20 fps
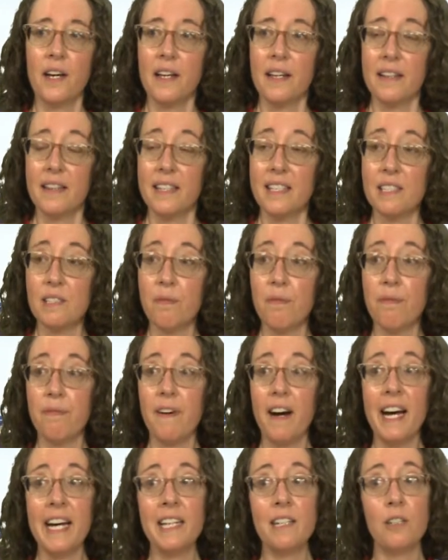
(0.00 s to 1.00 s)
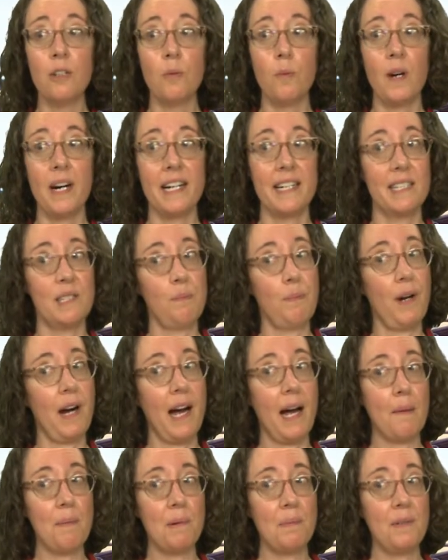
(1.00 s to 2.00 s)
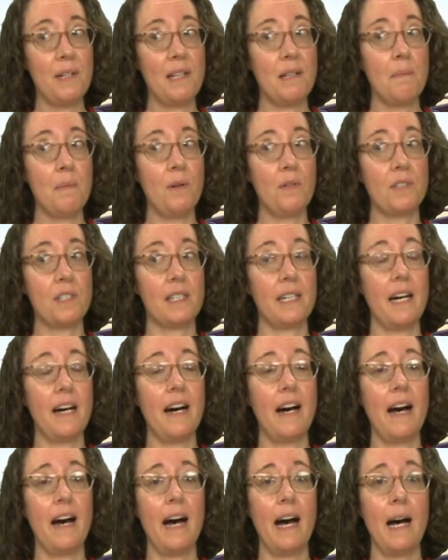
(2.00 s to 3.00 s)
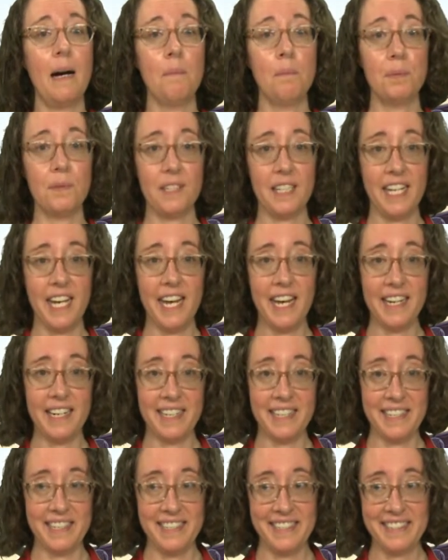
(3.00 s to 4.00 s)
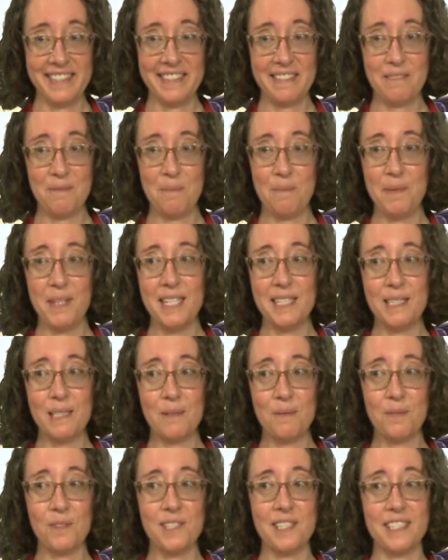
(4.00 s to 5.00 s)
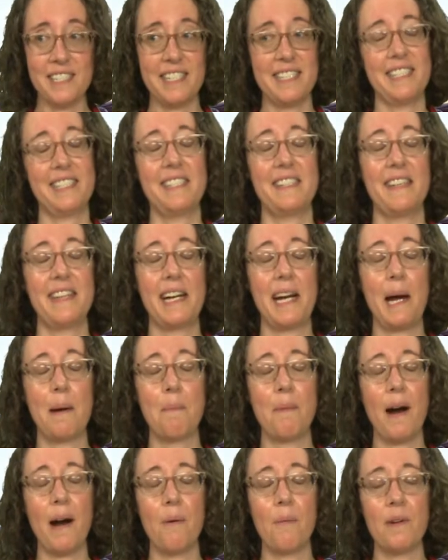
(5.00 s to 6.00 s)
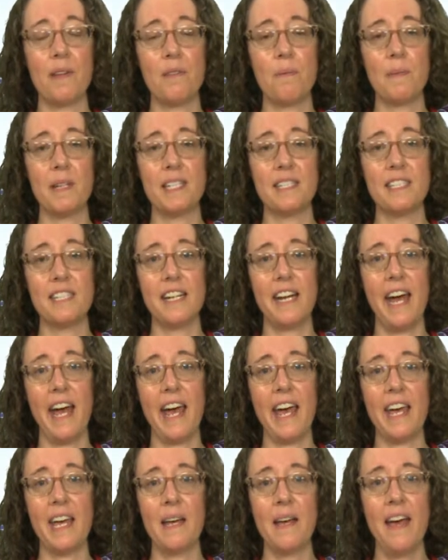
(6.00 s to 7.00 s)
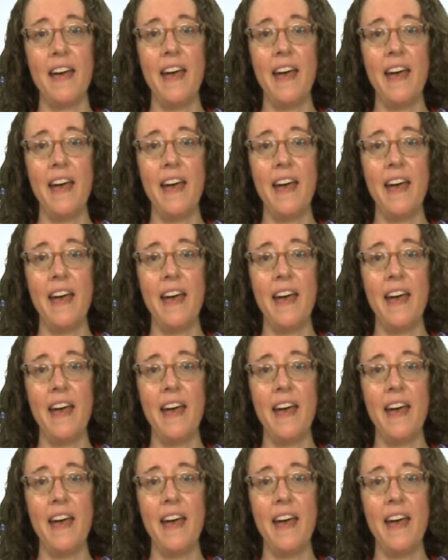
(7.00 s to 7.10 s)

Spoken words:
This final one is probably the most complicated piece of resist that I brought with me today.